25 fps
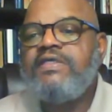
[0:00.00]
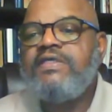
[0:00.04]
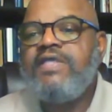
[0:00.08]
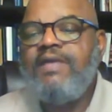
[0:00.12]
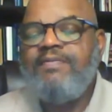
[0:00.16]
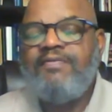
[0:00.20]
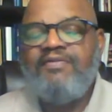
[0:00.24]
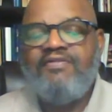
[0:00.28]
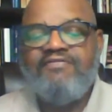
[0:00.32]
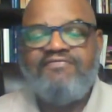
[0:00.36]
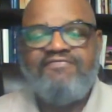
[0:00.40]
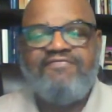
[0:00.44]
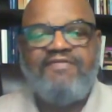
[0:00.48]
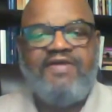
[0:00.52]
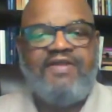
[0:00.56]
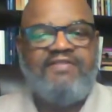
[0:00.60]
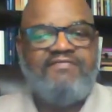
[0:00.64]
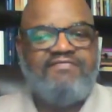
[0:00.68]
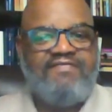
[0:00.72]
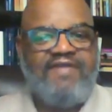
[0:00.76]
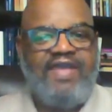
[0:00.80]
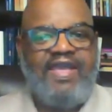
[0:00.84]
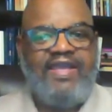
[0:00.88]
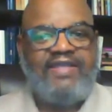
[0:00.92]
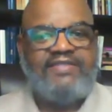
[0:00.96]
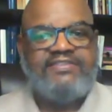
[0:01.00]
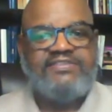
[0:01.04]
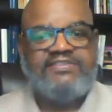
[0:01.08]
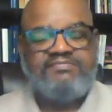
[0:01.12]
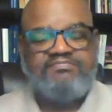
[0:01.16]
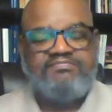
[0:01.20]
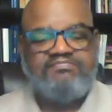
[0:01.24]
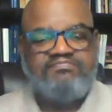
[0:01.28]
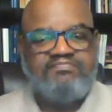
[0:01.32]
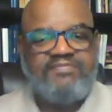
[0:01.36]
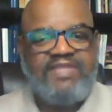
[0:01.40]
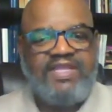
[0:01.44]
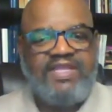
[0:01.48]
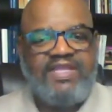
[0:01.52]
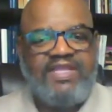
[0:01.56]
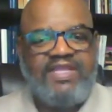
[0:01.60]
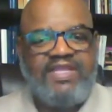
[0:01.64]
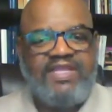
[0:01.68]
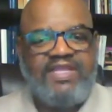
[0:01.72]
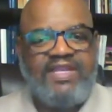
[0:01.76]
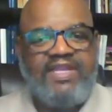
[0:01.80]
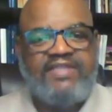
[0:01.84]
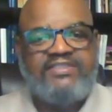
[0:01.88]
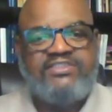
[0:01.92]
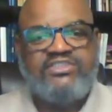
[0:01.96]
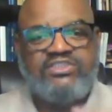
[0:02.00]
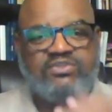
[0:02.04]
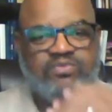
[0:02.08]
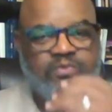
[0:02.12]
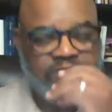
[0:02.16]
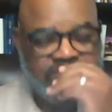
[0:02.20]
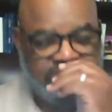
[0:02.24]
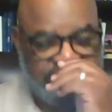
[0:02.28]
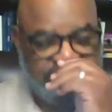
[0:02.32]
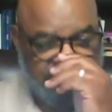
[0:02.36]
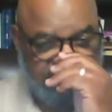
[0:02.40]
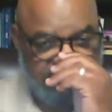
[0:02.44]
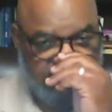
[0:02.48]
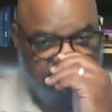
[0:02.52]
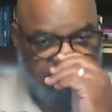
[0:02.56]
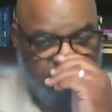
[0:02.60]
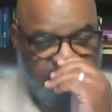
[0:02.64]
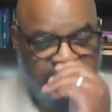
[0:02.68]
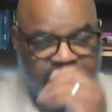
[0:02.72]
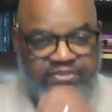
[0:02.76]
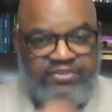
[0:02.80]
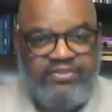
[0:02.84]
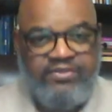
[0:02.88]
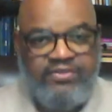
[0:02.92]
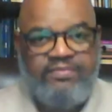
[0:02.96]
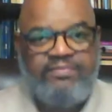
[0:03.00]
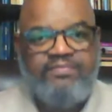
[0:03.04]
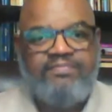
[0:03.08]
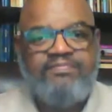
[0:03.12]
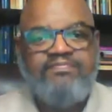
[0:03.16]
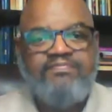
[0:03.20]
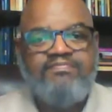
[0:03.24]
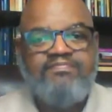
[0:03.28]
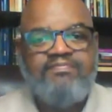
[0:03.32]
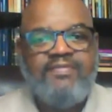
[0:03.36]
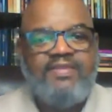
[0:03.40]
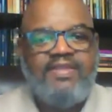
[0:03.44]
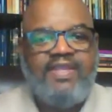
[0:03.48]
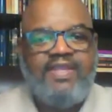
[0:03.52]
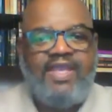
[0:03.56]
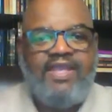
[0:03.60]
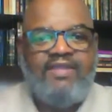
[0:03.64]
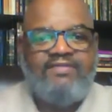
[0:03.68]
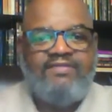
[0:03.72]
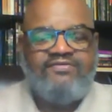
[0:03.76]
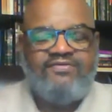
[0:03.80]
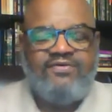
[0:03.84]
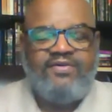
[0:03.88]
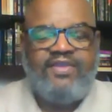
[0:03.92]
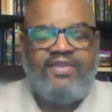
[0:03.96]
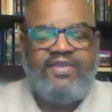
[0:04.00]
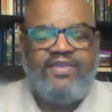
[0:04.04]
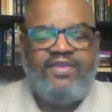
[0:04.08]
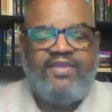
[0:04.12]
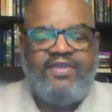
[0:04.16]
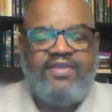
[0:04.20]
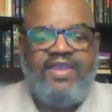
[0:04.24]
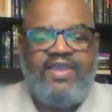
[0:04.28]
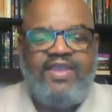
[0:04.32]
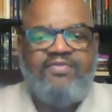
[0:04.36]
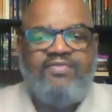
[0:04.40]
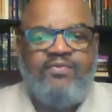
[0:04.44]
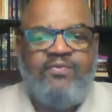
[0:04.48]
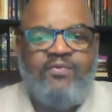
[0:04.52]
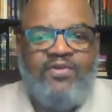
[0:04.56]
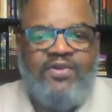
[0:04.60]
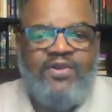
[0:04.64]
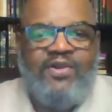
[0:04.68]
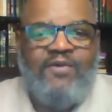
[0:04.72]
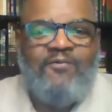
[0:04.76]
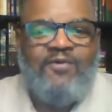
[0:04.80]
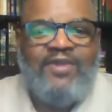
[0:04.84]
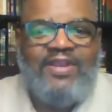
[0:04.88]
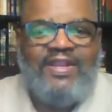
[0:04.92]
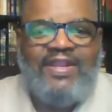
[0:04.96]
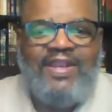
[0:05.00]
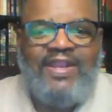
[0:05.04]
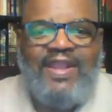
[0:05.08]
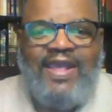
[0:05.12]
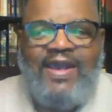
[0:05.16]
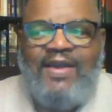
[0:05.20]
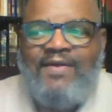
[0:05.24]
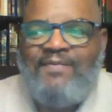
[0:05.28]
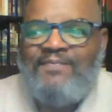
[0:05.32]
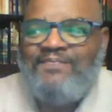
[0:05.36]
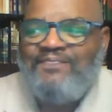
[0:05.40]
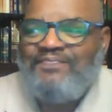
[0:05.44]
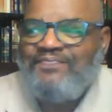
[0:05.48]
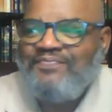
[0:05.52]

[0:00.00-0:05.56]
A couple of fun facts that I just want to share with you. And so, Catherine, we are ready now.